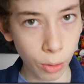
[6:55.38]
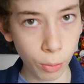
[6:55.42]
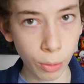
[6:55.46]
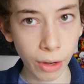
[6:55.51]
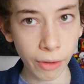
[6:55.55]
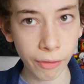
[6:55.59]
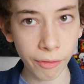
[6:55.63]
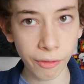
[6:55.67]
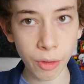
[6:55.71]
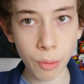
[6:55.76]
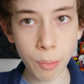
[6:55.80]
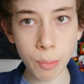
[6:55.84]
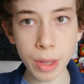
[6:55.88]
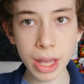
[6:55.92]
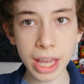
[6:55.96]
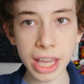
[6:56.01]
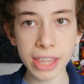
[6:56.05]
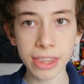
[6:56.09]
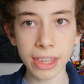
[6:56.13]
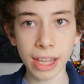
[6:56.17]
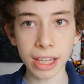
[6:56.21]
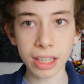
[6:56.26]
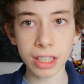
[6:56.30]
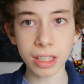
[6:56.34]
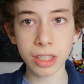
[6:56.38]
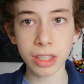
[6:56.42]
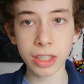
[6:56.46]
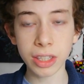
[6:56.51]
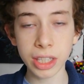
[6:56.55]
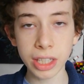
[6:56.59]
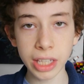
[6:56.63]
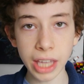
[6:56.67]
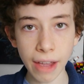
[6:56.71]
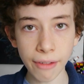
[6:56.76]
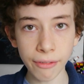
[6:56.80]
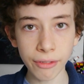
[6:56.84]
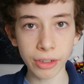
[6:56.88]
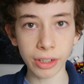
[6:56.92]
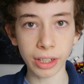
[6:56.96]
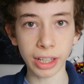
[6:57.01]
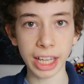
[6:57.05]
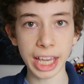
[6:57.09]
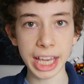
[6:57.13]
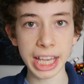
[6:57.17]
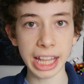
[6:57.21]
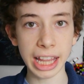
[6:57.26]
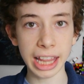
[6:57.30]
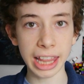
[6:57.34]
Well, for me, that's
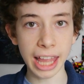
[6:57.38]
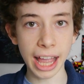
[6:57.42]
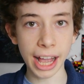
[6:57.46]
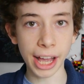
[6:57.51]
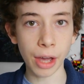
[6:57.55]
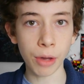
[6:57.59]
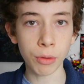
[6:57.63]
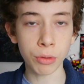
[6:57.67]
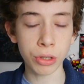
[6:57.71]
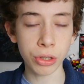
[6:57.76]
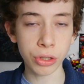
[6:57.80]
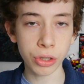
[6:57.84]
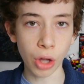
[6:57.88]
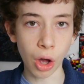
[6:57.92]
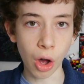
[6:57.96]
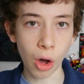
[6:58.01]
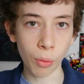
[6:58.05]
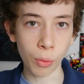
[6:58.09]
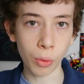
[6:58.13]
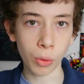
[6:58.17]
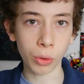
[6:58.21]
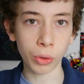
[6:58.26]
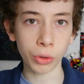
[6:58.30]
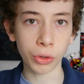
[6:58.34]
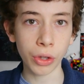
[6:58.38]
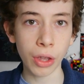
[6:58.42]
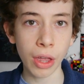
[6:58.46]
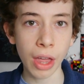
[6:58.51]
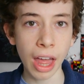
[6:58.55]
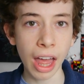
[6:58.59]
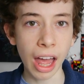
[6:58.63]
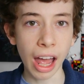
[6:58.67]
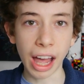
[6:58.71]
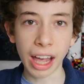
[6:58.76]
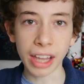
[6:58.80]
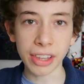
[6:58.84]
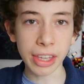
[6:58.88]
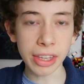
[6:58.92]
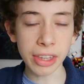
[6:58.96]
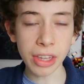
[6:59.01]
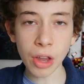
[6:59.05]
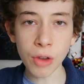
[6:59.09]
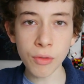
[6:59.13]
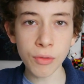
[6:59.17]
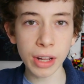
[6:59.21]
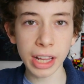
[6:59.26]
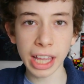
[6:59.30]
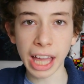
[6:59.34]
definitely Lego Star Wars, as I
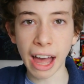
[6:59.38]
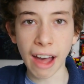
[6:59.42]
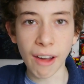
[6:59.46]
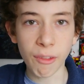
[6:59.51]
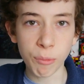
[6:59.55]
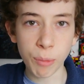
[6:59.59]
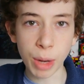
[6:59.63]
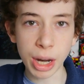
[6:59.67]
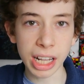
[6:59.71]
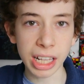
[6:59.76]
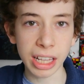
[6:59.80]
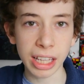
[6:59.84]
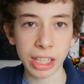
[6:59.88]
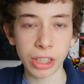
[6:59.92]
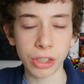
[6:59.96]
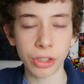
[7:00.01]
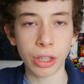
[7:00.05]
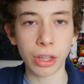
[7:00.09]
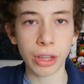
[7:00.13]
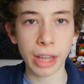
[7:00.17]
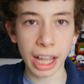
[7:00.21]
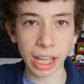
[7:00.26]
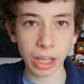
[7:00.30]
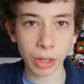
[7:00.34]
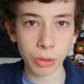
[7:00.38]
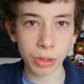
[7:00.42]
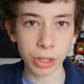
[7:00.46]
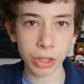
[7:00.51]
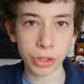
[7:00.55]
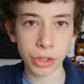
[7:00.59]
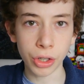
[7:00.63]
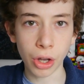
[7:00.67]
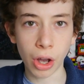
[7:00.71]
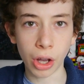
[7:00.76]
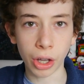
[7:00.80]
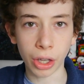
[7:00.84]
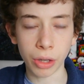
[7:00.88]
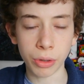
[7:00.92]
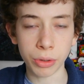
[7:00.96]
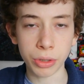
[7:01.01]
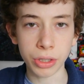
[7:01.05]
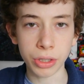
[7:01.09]
don't really have many Lego Ninjago